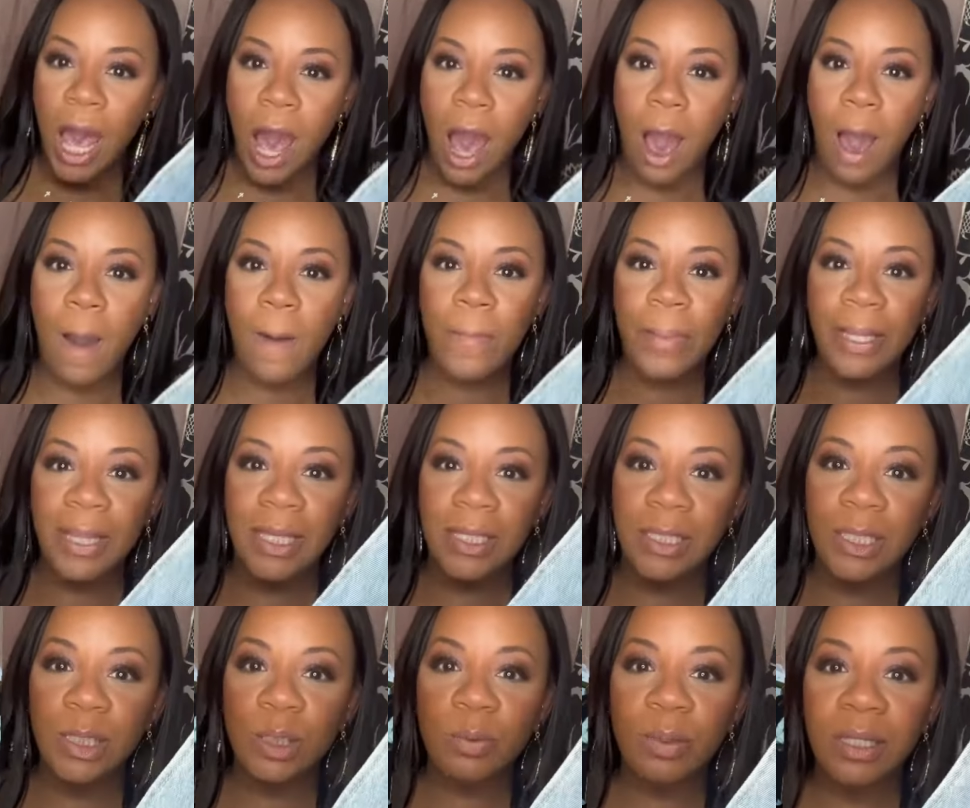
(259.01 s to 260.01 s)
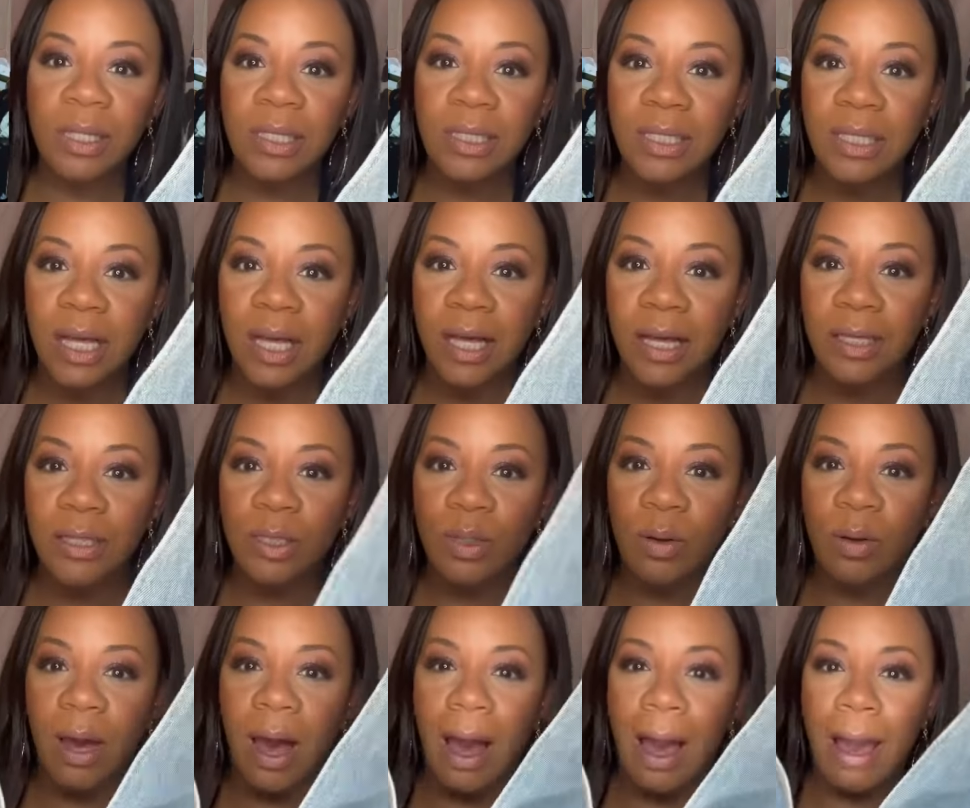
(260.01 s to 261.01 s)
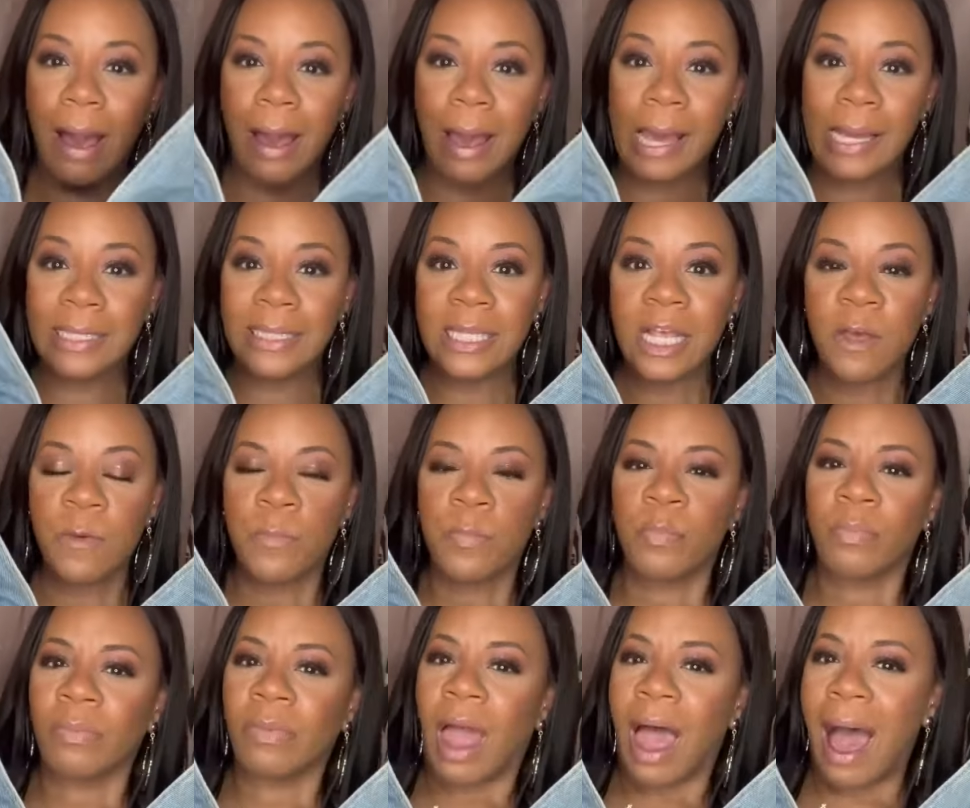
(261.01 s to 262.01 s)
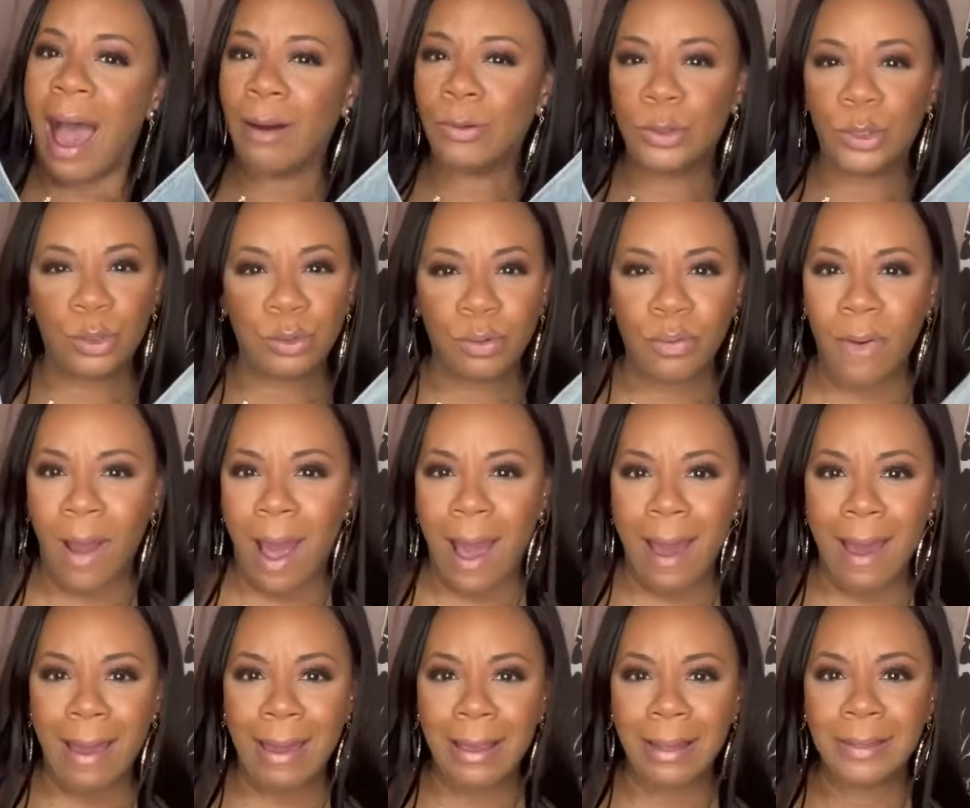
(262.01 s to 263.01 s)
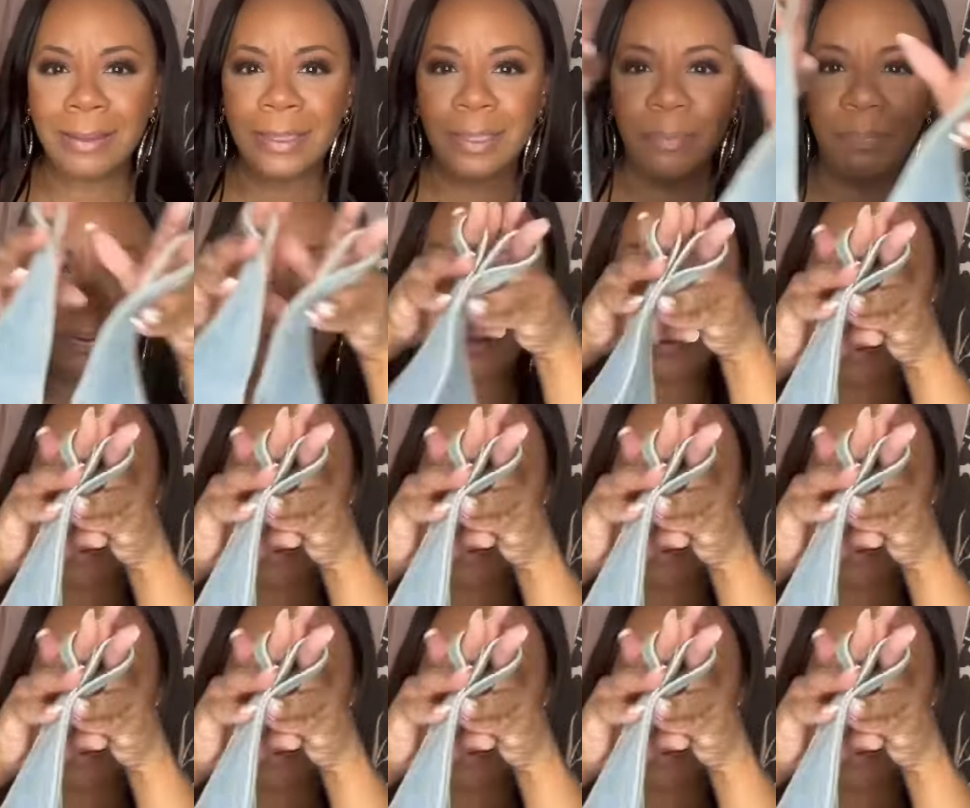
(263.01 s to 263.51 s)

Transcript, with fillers: Um, but this is what this is, you guys. I'll try to put,